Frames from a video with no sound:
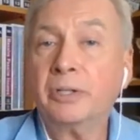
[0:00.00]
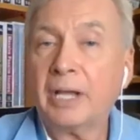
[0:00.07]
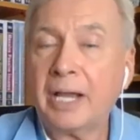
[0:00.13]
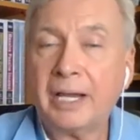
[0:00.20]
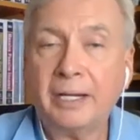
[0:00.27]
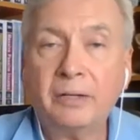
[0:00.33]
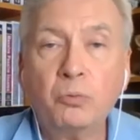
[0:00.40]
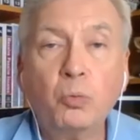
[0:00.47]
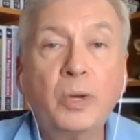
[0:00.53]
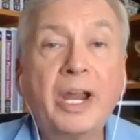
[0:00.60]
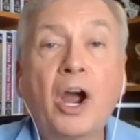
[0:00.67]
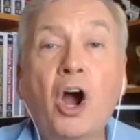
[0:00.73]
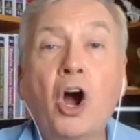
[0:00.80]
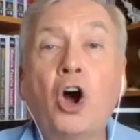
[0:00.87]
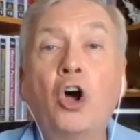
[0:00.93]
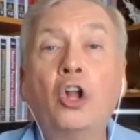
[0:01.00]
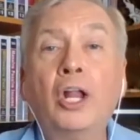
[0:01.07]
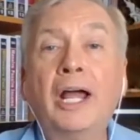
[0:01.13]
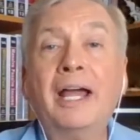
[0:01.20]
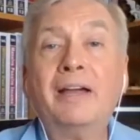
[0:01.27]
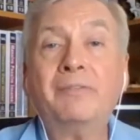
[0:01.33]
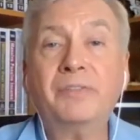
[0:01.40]
Hey, we all
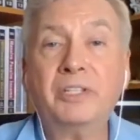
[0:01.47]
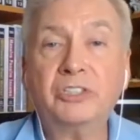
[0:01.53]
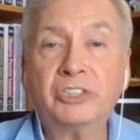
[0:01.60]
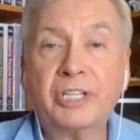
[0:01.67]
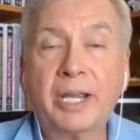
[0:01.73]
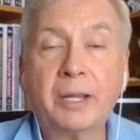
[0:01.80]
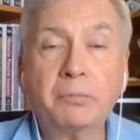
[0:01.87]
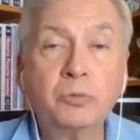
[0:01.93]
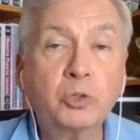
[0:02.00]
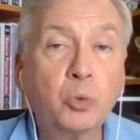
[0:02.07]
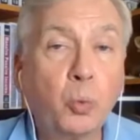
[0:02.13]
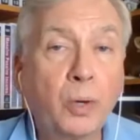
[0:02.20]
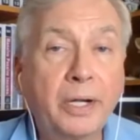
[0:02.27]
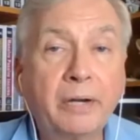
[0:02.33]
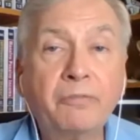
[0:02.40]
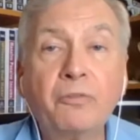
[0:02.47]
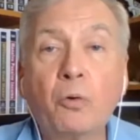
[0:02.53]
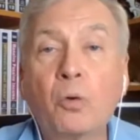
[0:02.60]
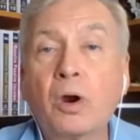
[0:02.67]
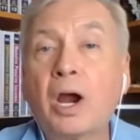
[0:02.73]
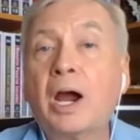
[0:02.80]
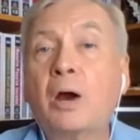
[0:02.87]
have the same
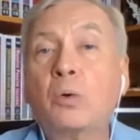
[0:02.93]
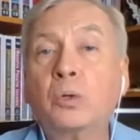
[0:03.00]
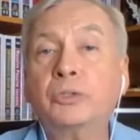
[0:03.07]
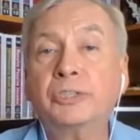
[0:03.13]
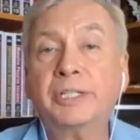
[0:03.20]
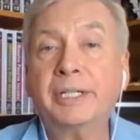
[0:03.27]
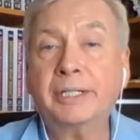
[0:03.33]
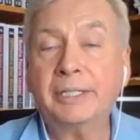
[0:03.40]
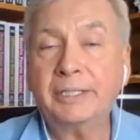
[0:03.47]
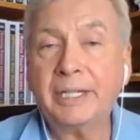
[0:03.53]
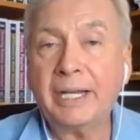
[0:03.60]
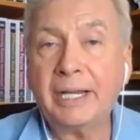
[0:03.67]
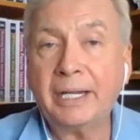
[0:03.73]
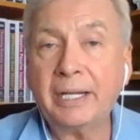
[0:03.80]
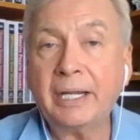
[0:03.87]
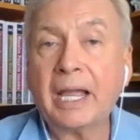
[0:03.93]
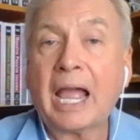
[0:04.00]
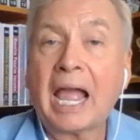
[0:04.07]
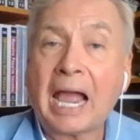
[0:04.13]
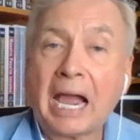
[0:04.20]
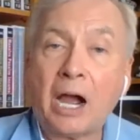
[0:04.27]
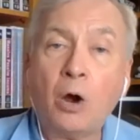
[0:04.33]
twenty-four hours in a day.
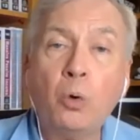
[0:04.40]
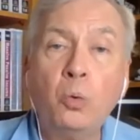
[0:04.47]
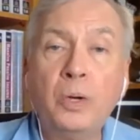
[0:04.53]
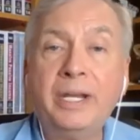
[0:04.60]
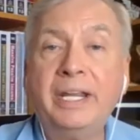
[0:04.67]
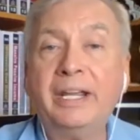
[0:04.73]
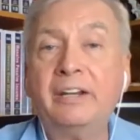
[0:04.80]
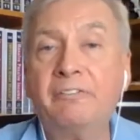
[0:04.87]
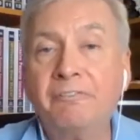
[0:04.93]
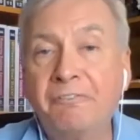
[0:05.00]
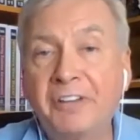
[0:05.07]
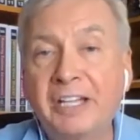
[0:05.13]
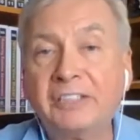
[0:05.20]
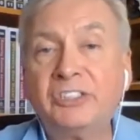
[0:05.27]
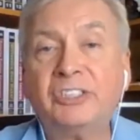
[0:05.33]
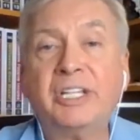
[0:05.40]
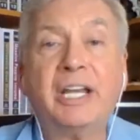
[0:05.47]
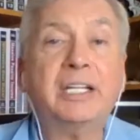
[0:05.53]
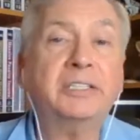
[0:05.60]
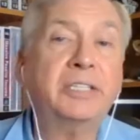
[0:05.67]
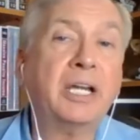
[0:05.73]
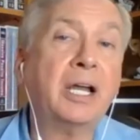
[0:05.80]
How we invest
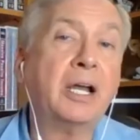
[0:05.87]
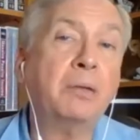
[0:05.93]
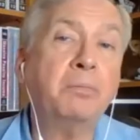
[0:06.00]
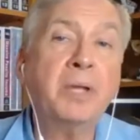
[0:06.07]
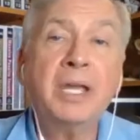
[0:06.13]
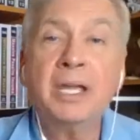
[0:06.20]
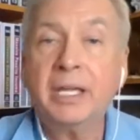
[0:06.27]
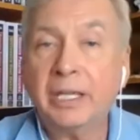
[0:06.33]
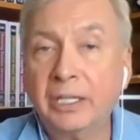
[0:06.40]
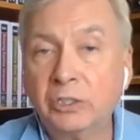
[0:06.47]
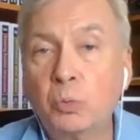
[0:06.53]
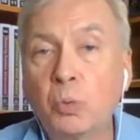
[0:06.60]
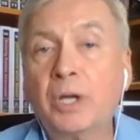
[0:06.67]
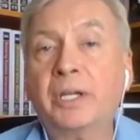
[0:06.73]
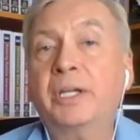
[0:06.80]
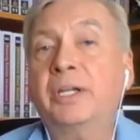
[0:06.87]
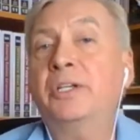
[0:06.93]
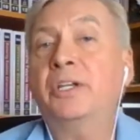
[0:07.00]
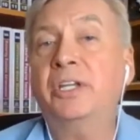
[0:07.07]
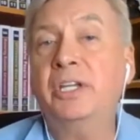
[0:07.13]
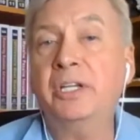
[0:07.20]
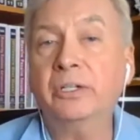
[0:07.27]
that time is what
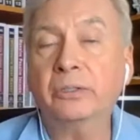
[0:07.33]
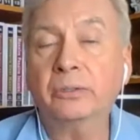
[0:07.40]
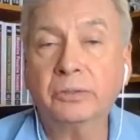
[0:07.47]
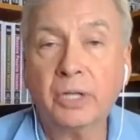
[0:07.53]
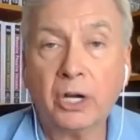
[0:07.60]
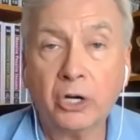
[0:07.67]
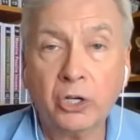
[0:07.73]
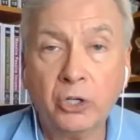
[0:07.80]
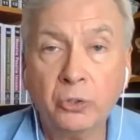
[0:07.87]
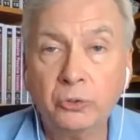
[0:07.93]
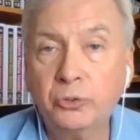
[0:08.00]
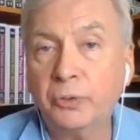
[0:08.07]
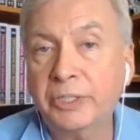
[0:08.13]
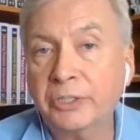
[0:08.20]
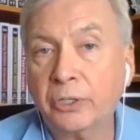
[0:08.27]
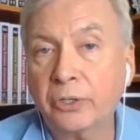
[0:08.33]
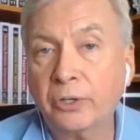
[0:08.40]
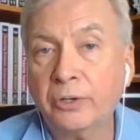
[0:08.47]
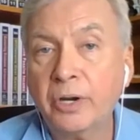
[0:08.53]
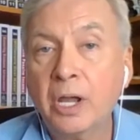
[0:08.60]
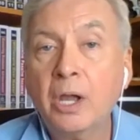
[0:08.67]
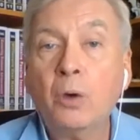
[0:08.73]
can yield a huge
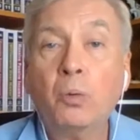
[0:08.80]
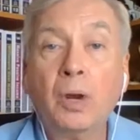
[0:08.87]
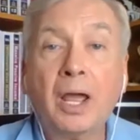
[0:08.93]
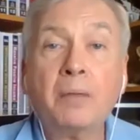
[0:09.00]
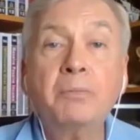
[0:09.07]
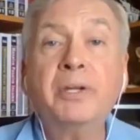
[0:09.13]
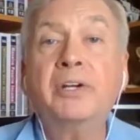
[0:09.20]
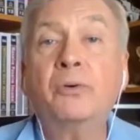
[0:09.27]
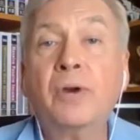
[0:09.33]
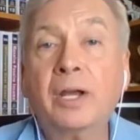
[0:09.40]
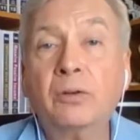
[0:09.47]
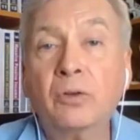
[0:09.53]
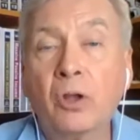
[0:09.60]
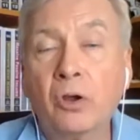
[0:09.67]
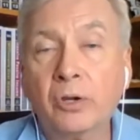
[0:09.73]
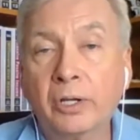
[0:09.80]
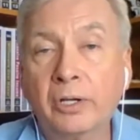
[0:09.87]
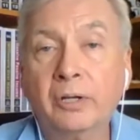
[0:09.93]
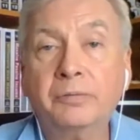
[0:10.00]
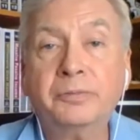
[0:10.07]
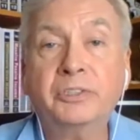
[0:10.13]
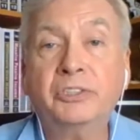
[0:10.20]
return. Well, I've been around long
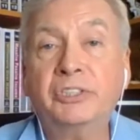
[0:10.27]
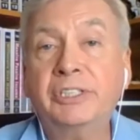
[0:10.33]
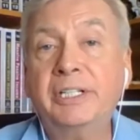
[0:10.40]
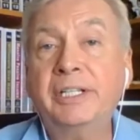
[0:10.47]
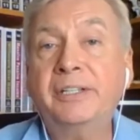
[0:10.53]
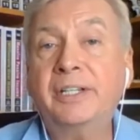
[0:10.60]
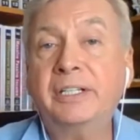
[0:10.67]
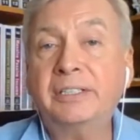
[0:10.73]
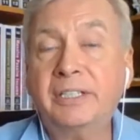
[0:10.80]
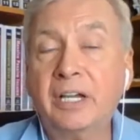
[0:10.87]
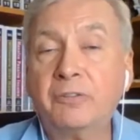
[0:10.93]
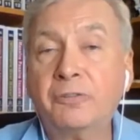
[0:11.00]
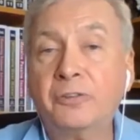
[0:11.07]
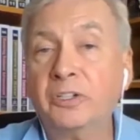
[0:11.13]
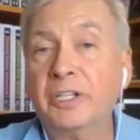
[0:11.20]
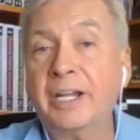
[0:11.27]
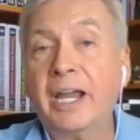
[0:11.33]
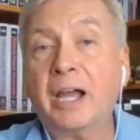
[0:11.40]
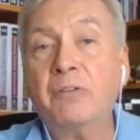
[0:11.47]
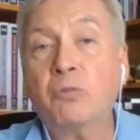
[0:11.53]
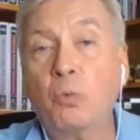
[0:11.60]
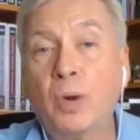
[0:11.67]
enough to see that
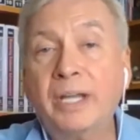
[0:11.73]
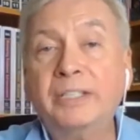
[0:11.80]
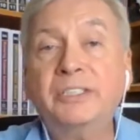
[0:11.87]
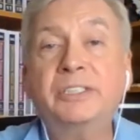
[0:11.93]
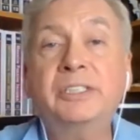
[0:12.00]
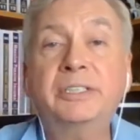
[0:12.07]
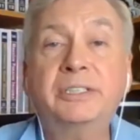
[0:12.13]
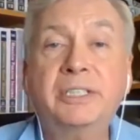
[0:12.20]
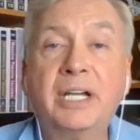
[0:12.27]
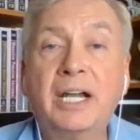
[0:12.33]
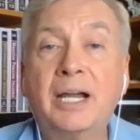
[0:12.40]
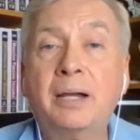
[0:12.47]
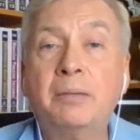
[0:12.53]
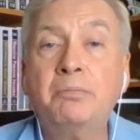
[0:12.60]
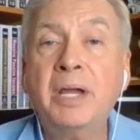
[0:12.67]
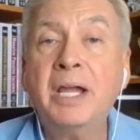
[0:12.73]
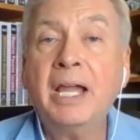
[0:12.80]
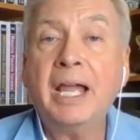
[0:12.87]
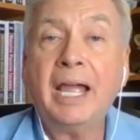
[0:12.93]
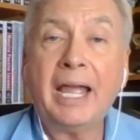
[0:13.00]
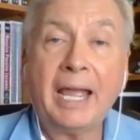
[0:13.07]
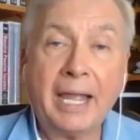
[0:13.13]
definitely I've wasted time
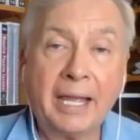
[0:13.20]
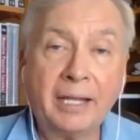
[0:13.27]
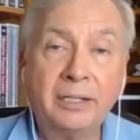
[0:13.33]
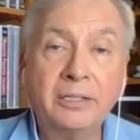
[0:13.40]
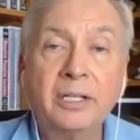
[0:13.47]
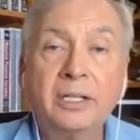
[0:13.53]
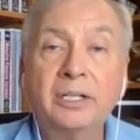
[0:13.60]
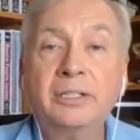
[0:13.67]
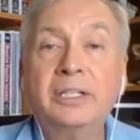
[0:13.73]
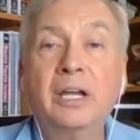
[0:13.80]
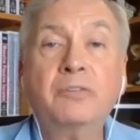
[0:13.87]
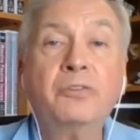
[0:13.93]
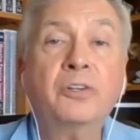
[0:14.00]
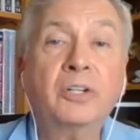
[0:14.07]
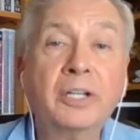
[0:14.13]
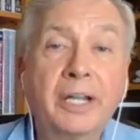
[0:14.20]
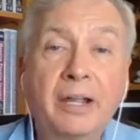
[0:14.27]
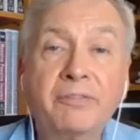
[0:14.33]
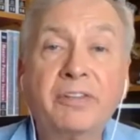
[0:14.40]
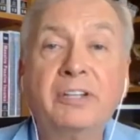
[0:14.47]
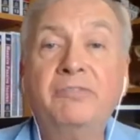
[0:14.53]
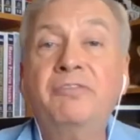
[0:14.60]
and definitely
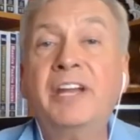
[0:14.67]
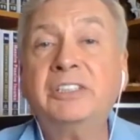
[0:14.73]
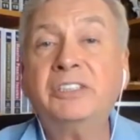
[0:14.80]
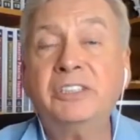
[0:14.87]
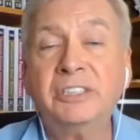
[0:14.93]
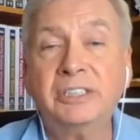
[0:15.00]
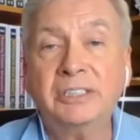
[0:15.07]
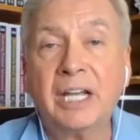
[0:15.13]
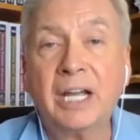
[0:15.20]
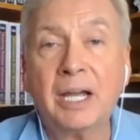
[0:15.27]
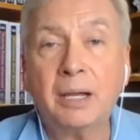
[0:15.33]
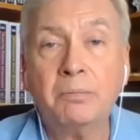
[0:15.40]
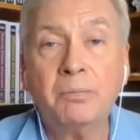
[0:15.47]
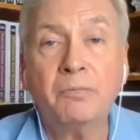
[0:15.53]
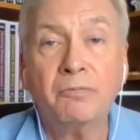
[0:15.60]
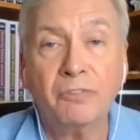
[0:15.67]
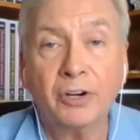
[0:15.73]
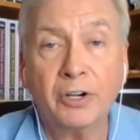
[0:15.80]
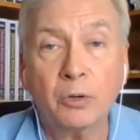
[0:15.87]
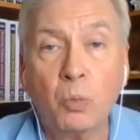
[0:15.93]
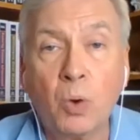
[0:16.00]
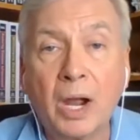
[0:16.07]
have invested time
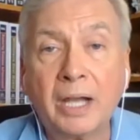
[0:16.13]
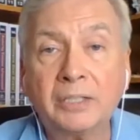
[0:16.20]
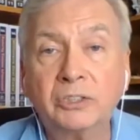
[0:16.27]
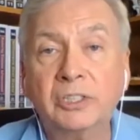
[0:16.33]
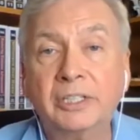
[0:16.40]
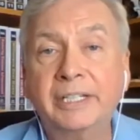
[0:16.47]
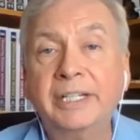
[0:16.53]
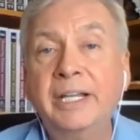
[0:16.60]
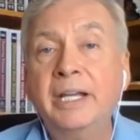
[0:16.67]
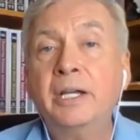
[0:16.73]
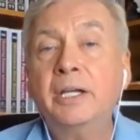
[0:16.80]
very wisely.